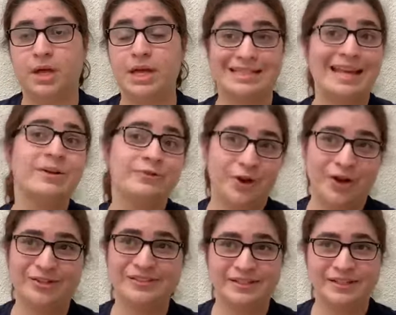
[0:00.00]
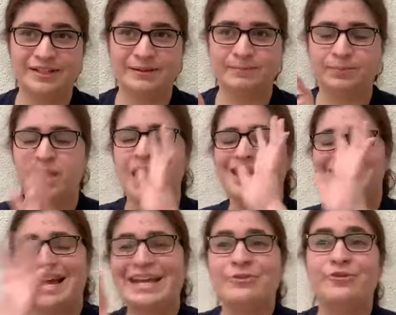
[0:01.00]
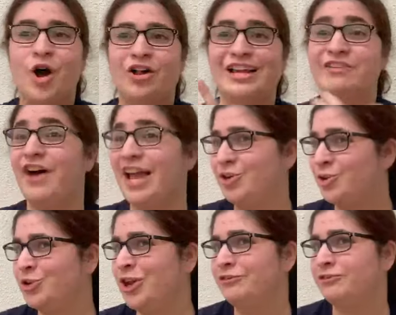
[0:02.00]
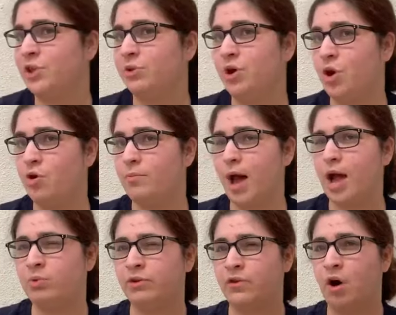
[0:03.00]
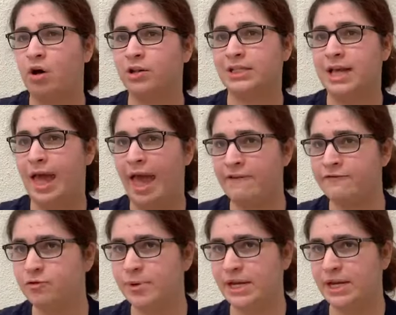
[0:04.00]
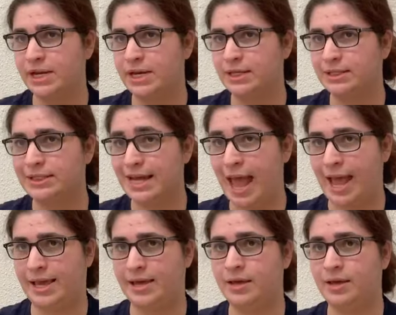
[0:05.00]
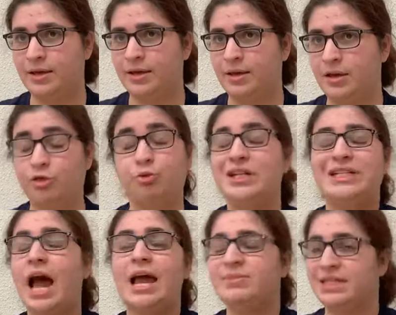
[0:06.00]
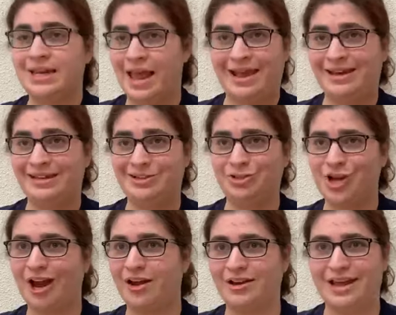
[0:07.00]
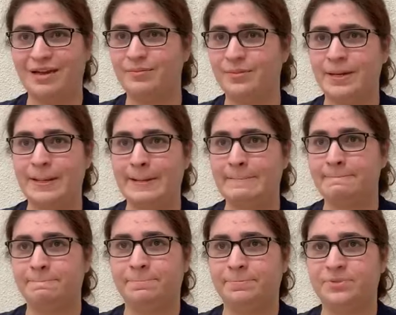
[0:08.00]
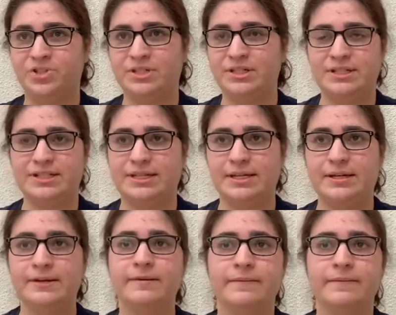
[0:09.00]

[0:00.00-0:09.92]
Second of all, second of all, if I couldn't have flown home, I would have called every day, three times a day to check on him just to see